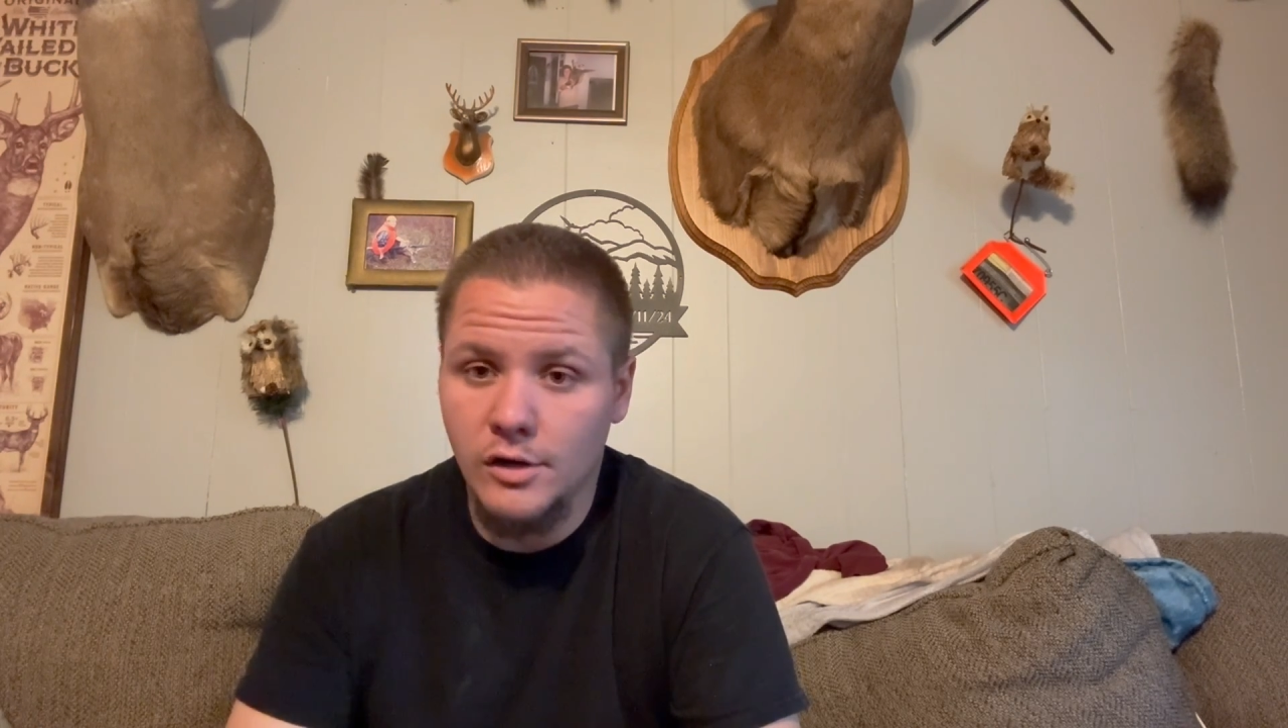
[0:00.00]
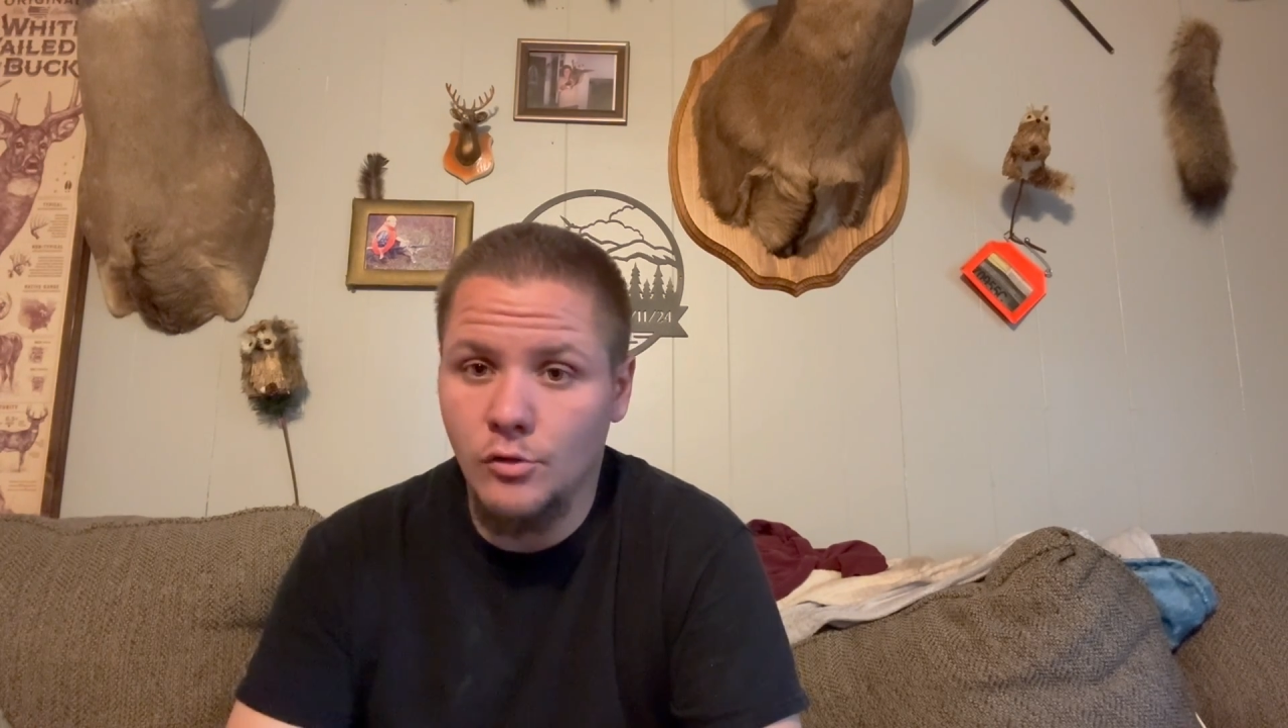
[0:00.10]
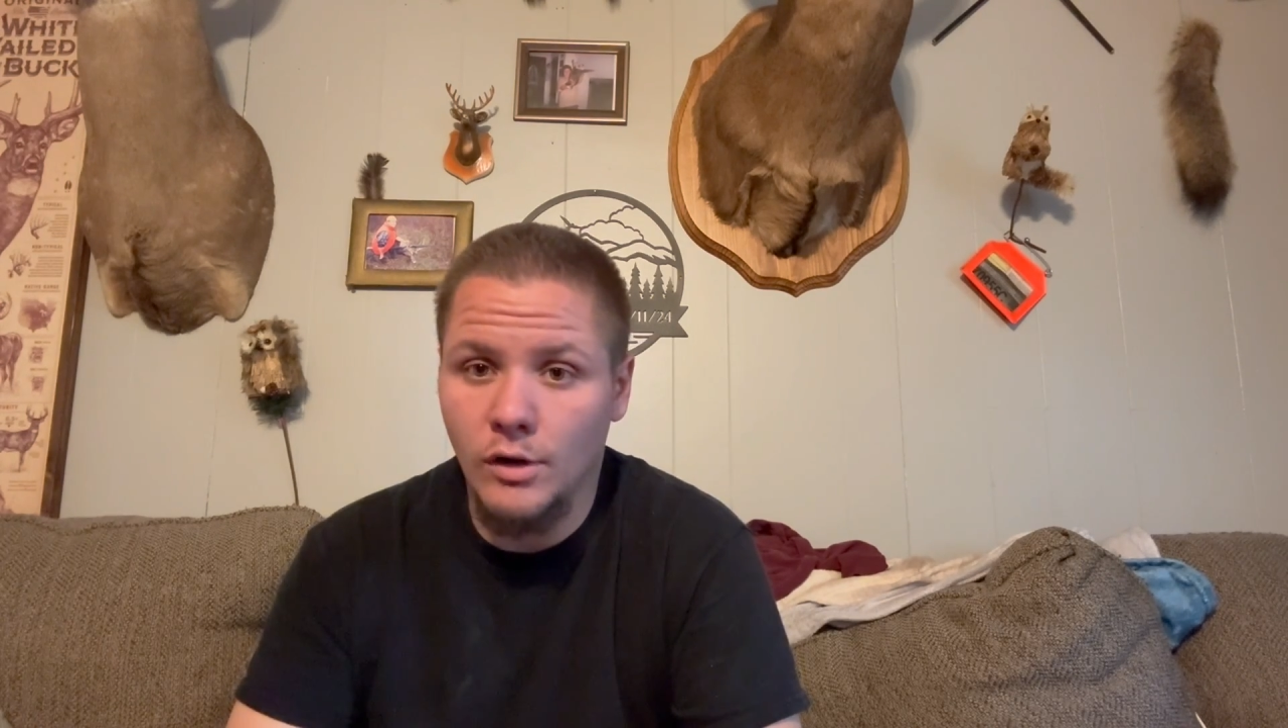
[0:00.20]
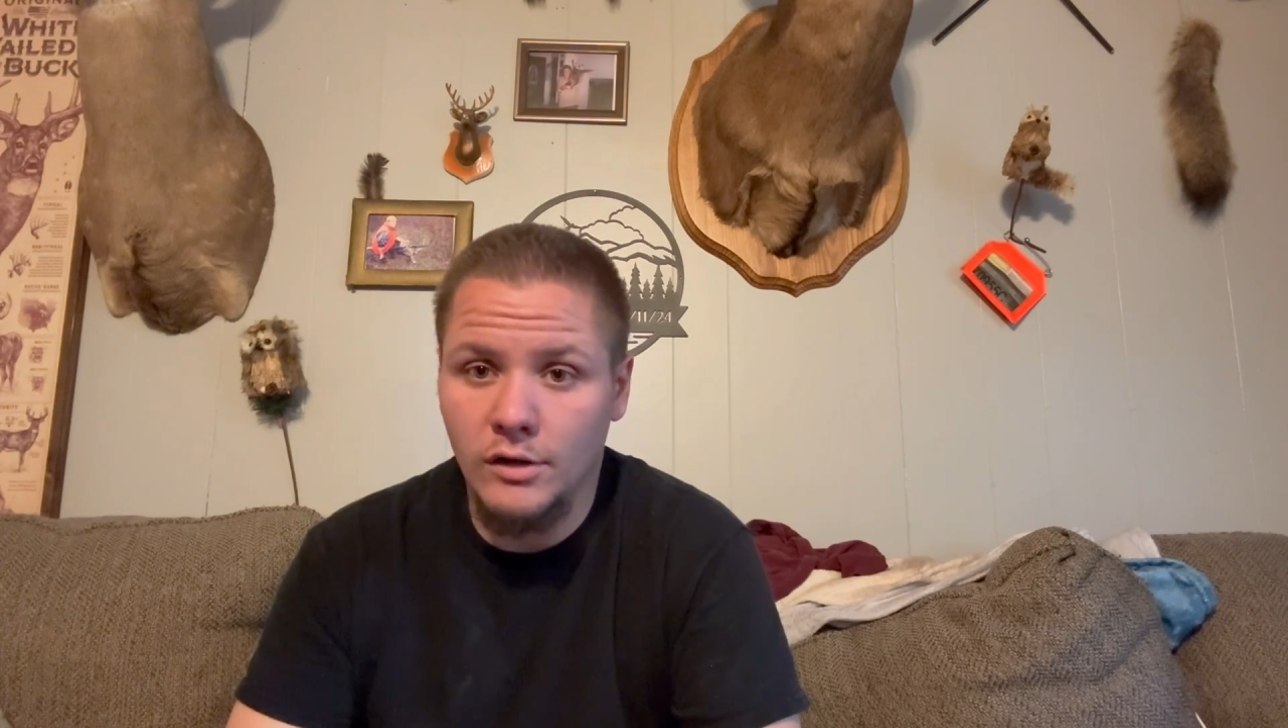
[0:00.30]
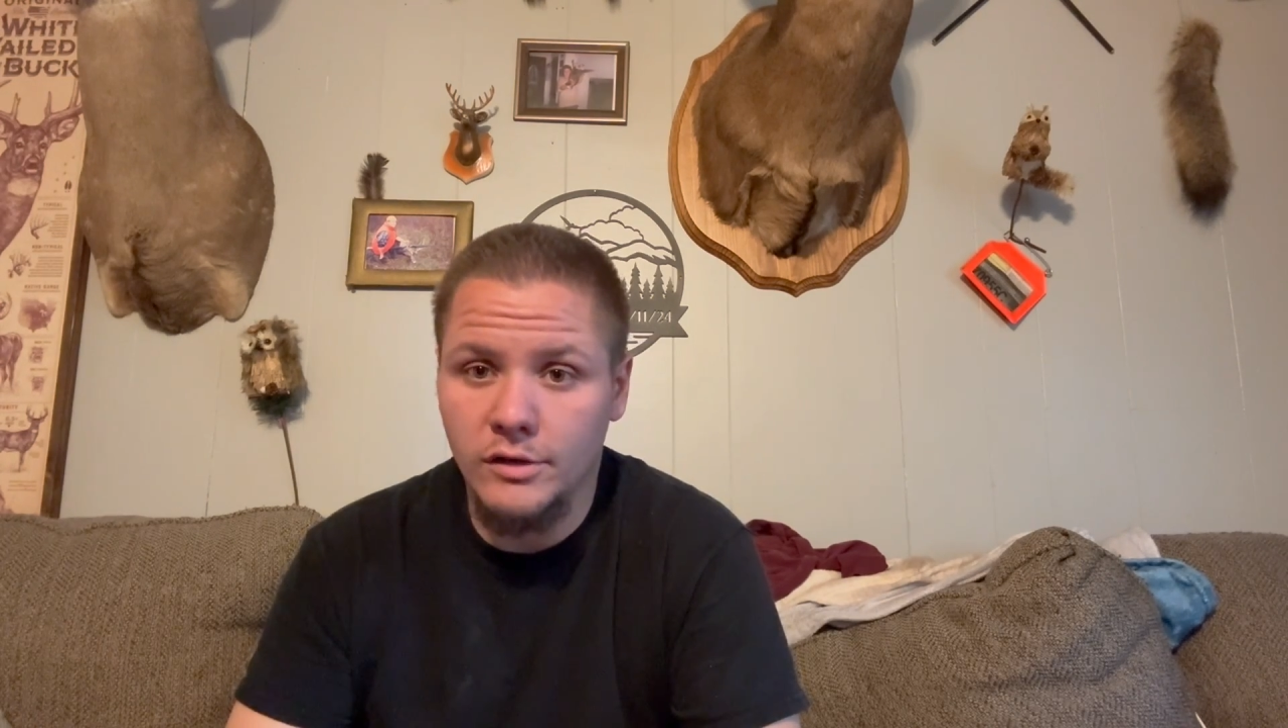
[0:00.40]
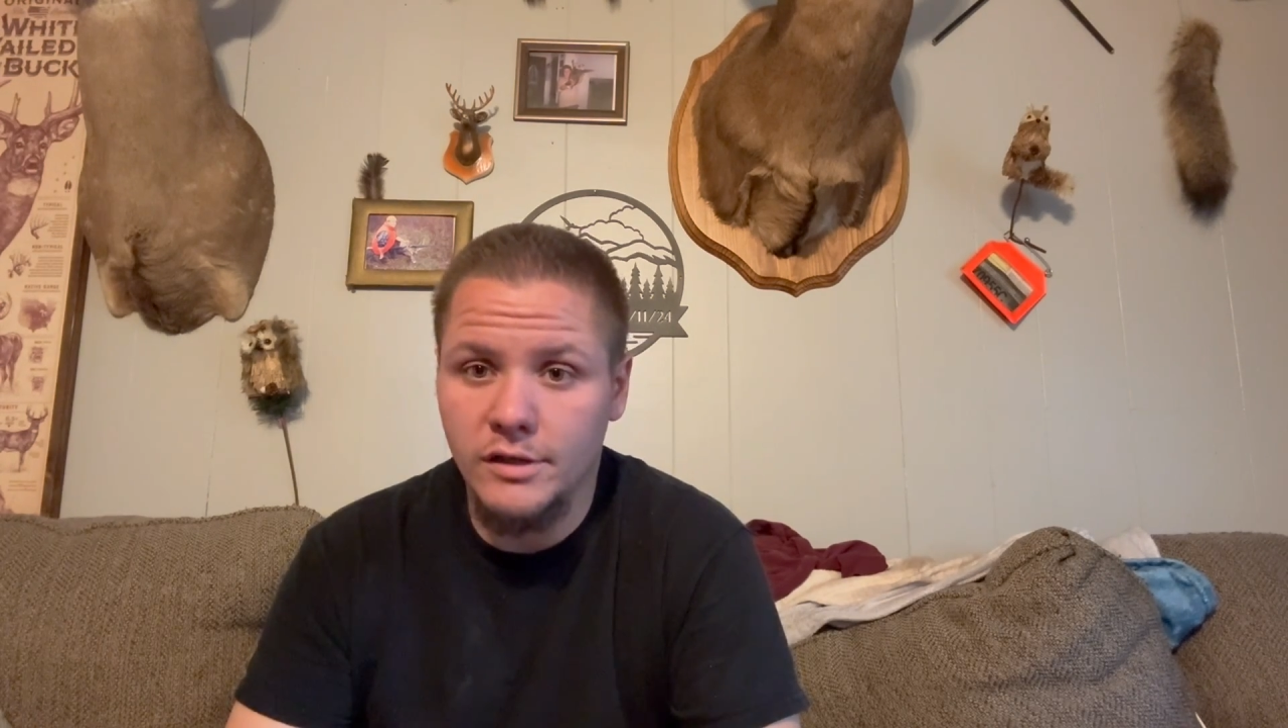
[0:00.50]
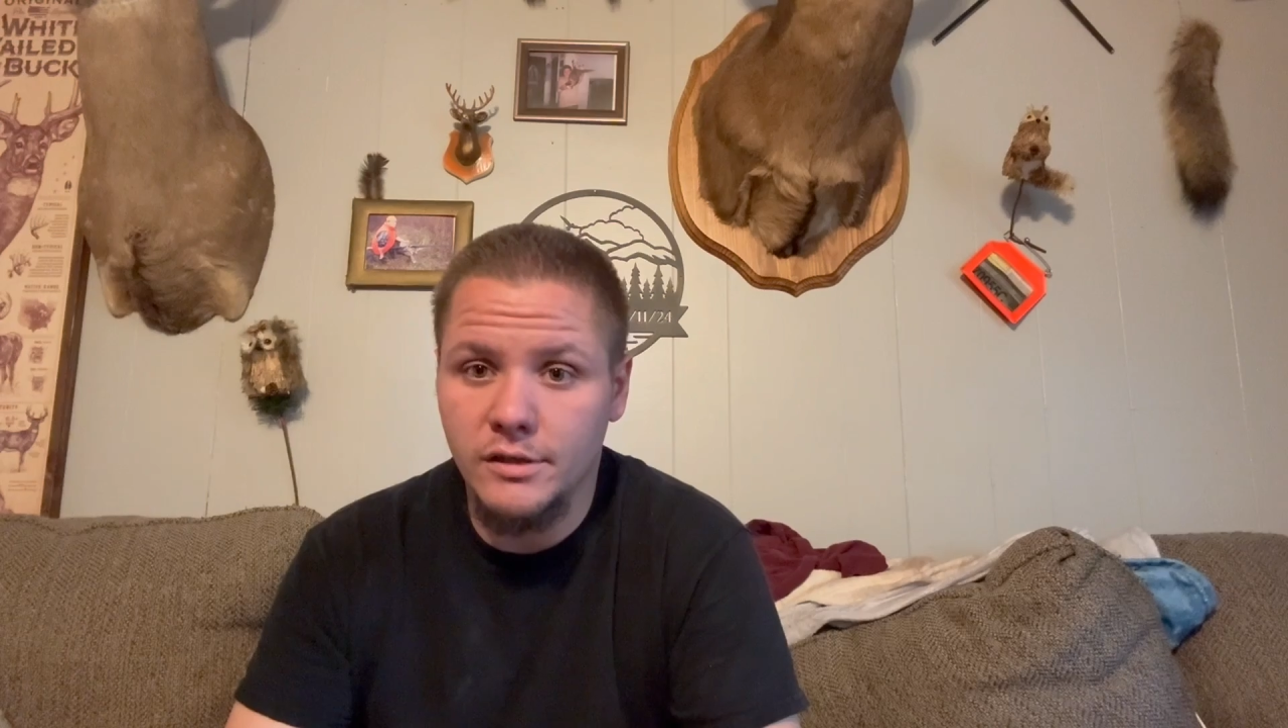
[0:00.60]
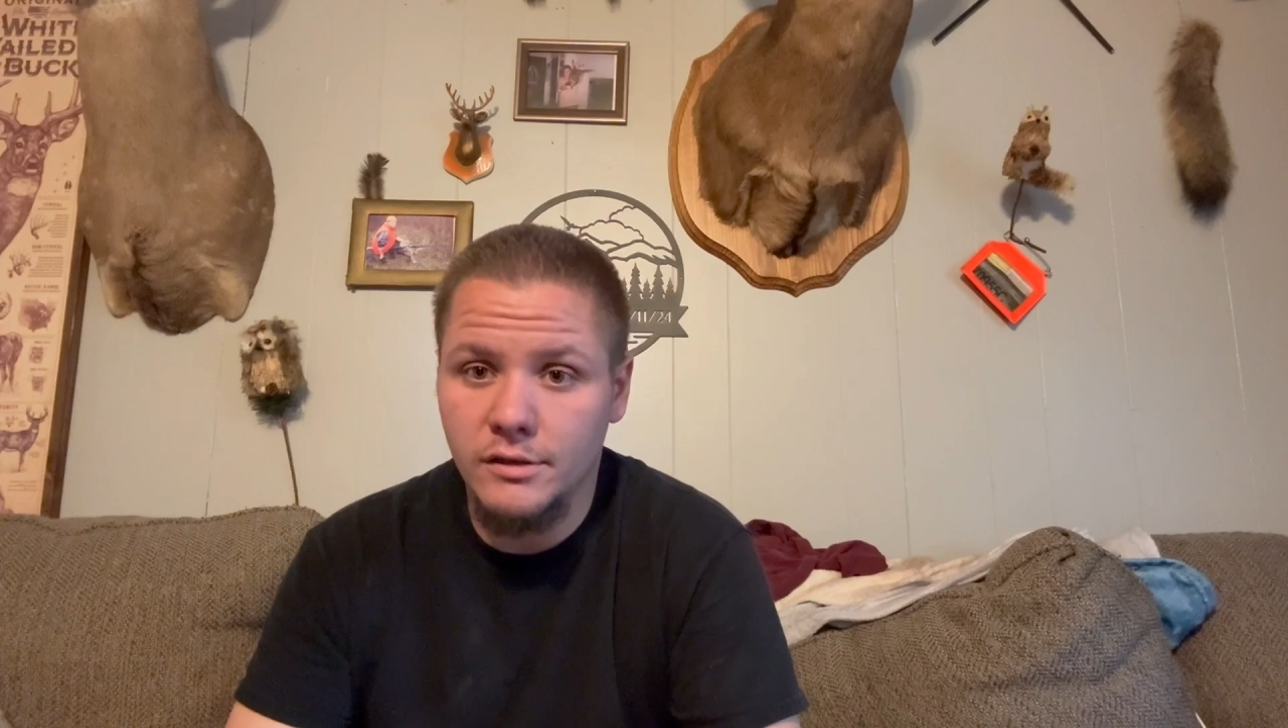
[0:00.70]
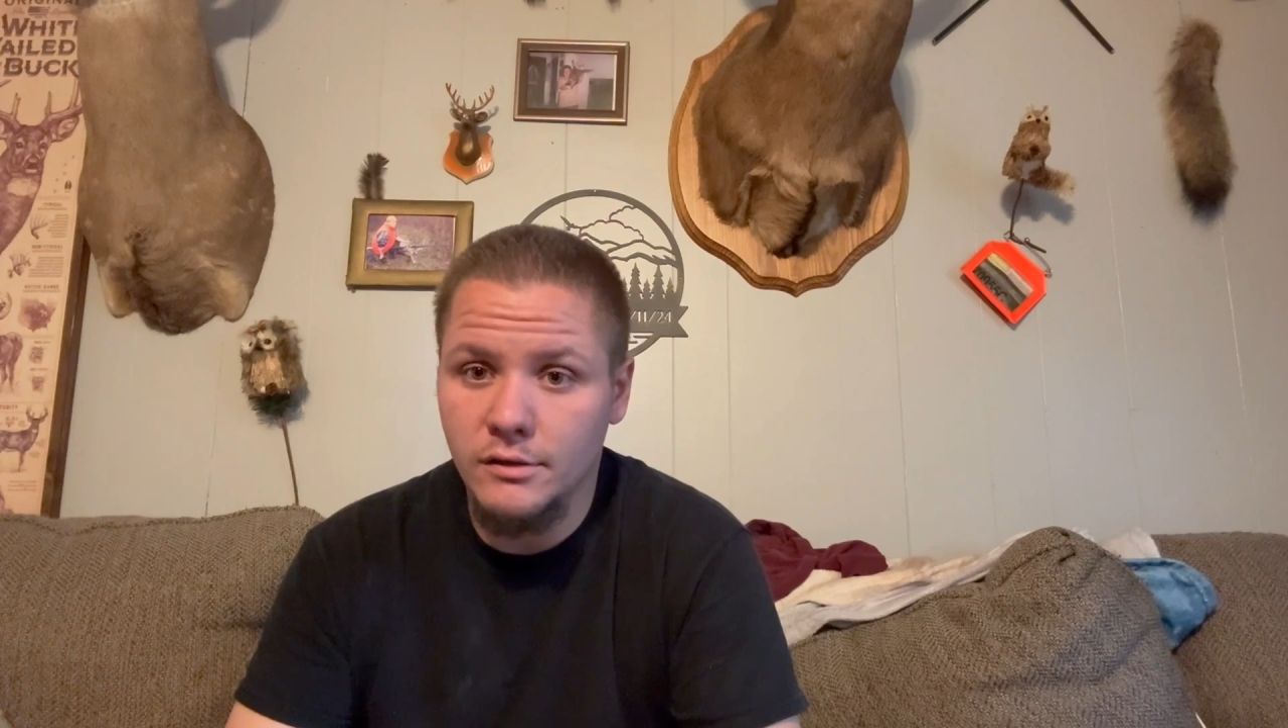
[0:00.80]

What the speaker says: quickly.